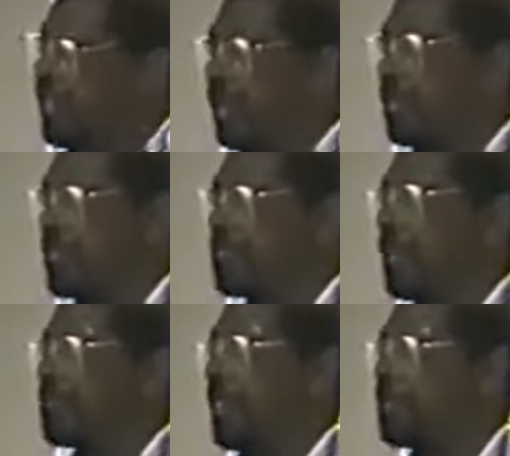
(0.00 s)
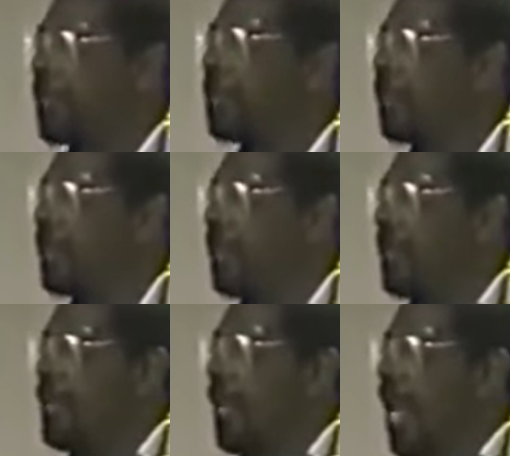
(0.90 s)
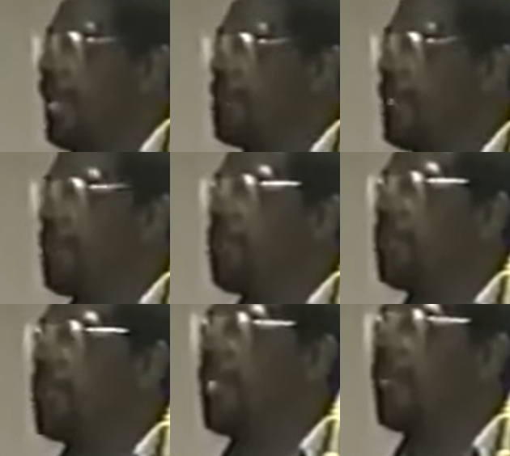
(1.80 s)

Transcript: and killers of your people, and people who